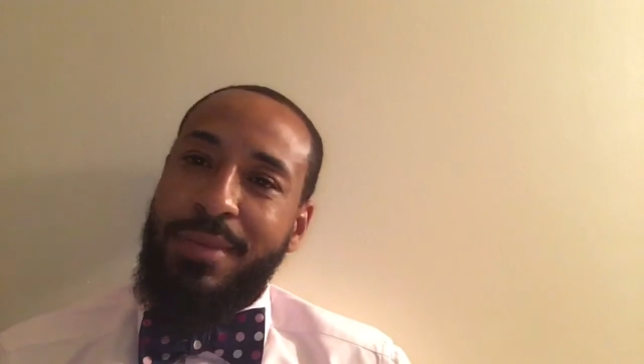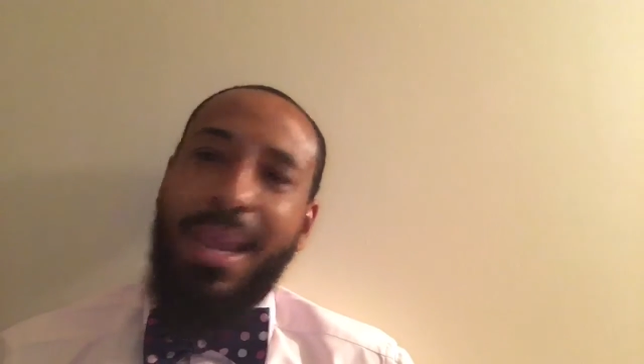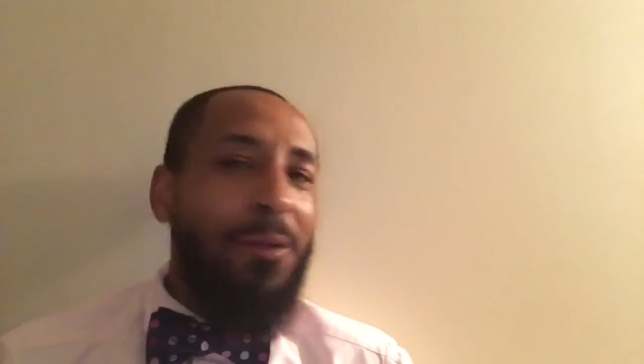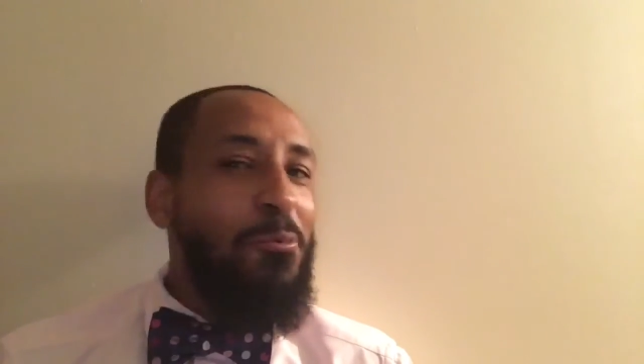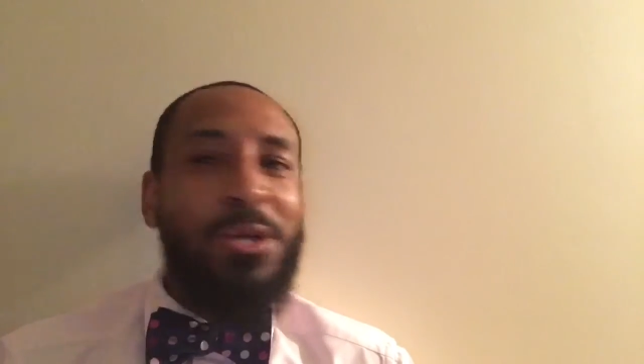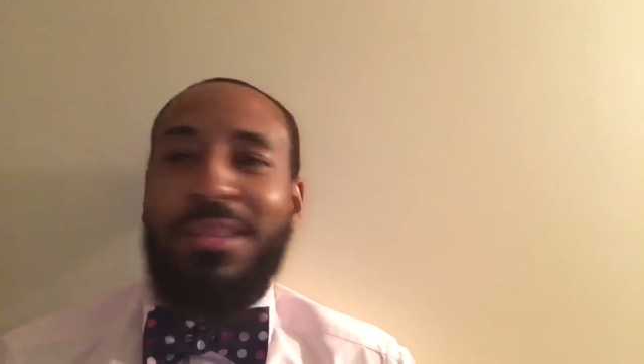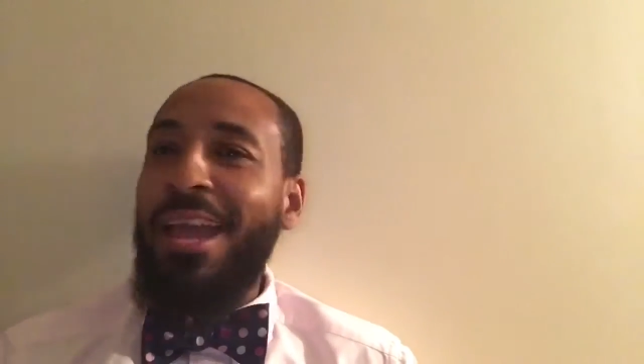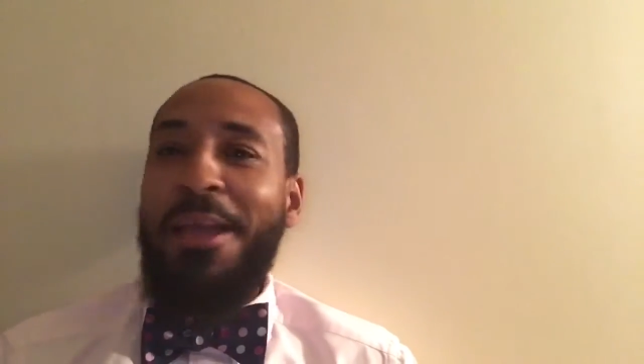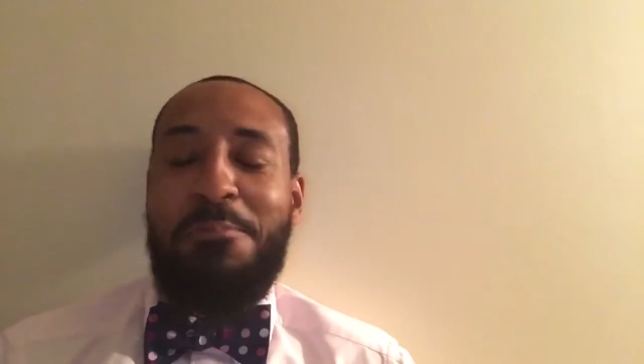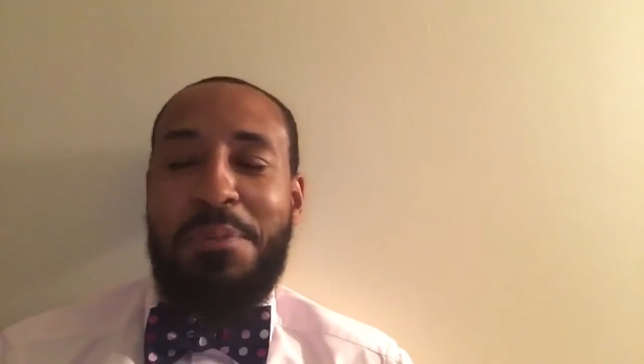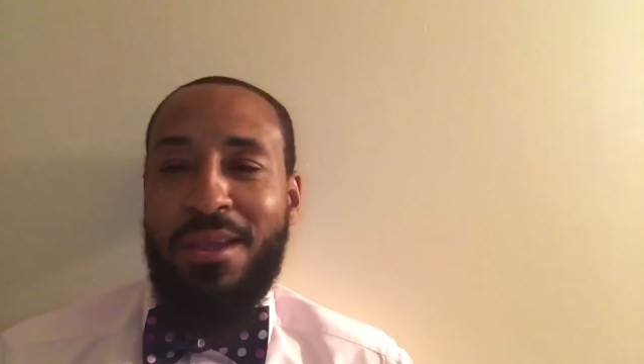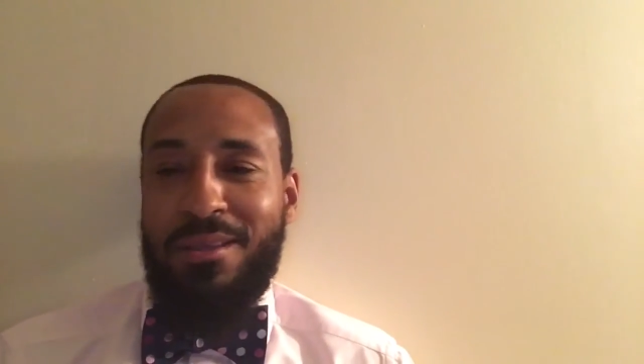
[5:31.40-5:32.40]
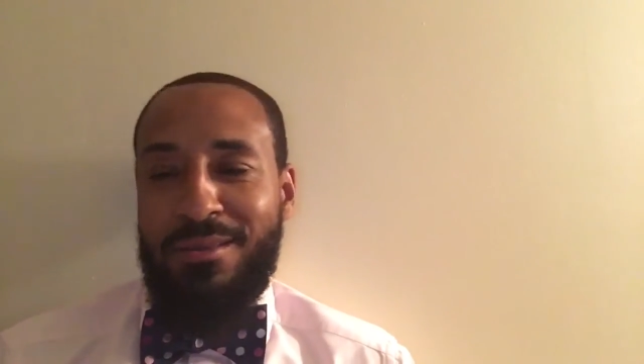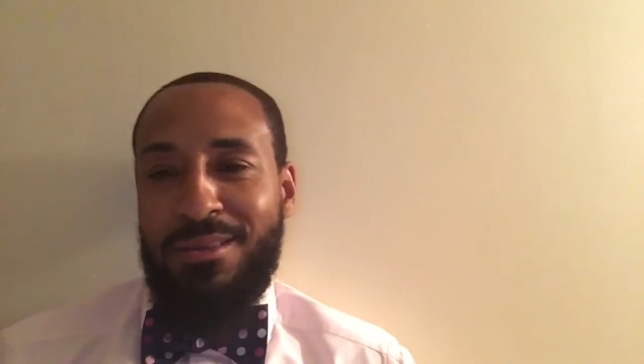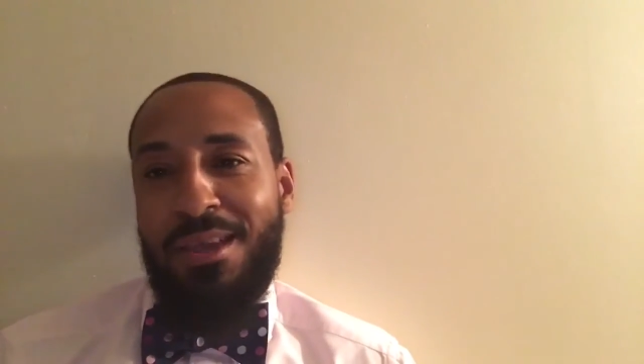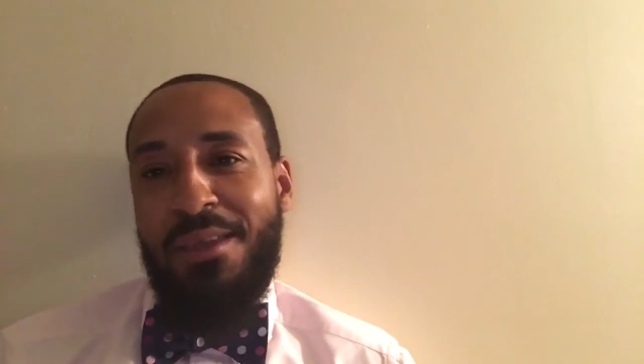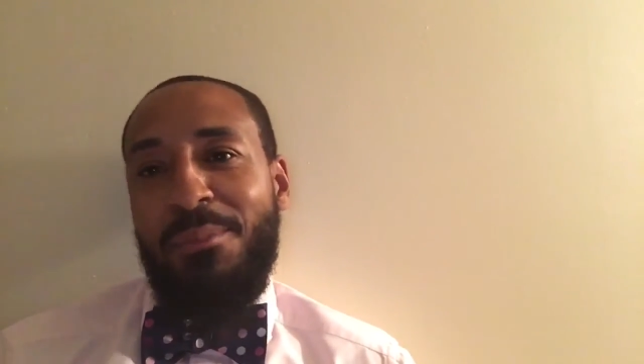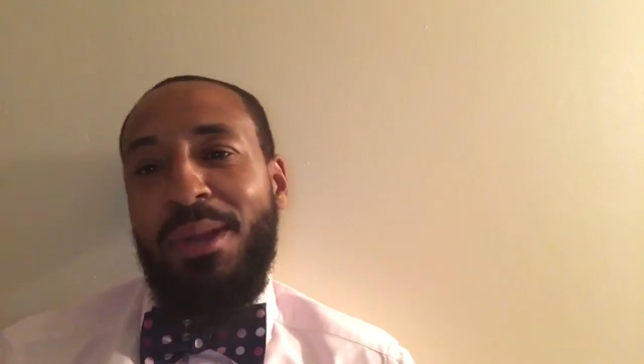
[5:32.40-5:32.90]
And with that being
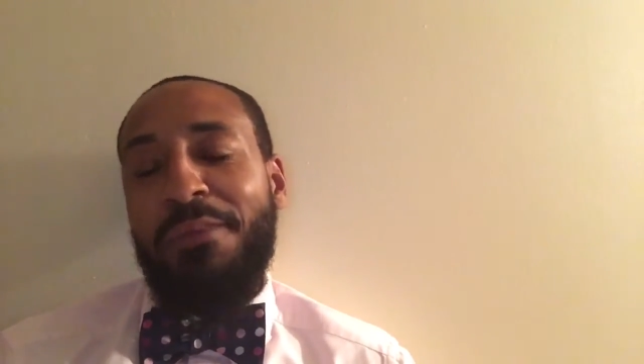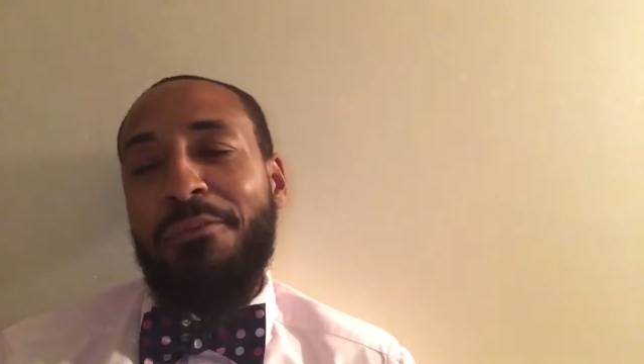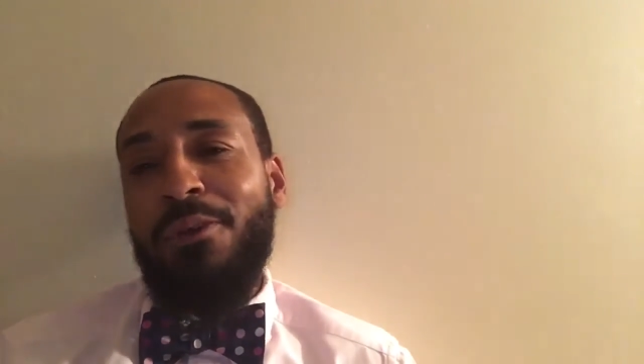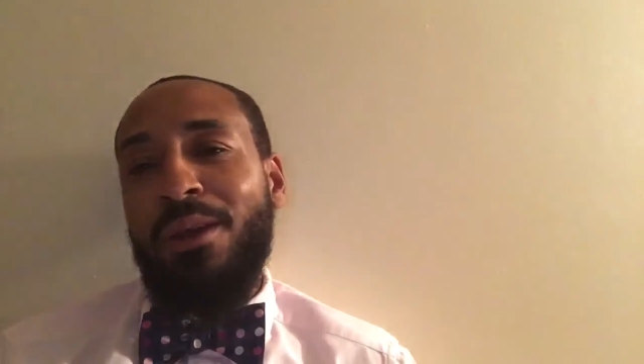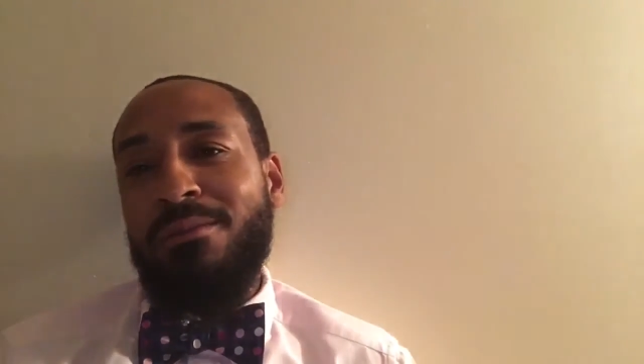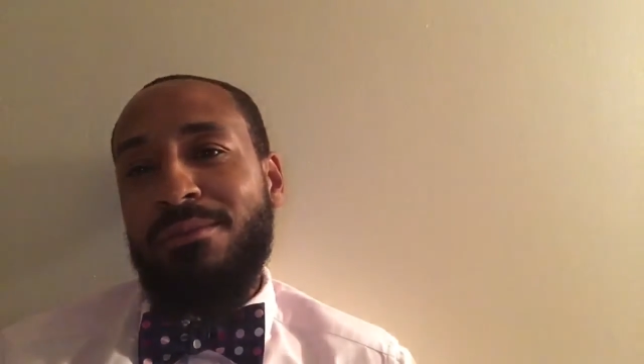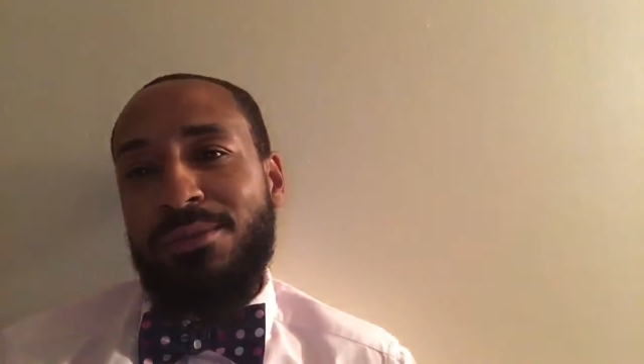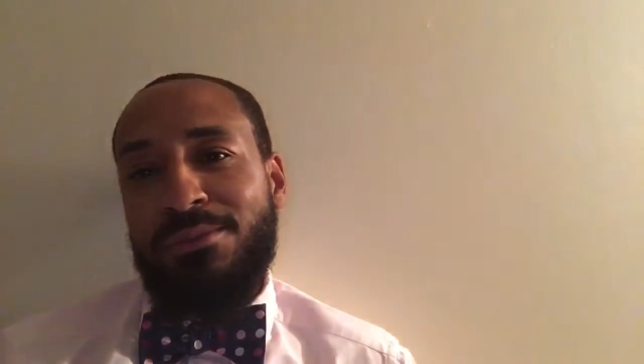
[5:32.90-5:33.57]
said, my friends,